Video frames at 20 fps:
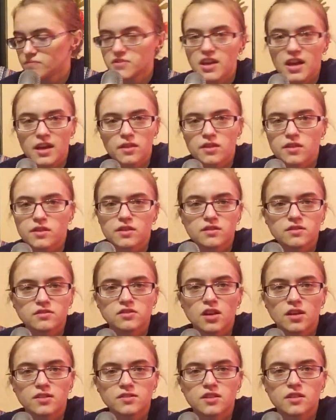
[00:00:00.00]
Death
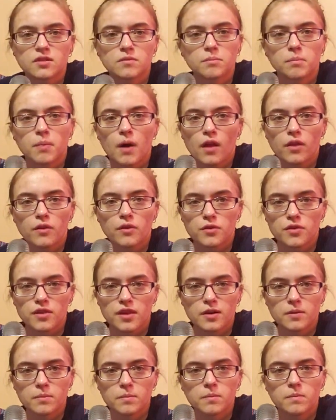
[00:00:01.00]
doesn't bother
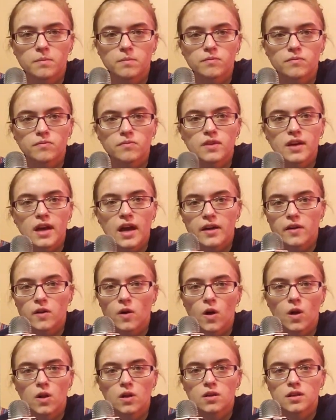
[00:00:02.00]
them at
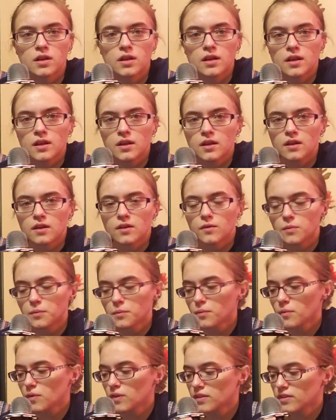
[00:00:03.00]
all.
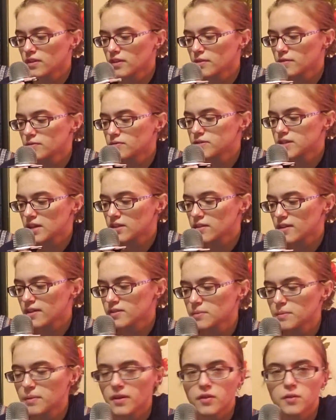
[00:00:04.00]
Death
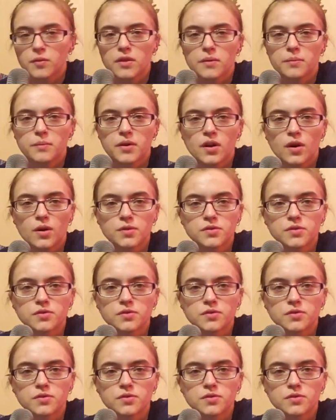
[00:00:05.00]
doesn't bother them, but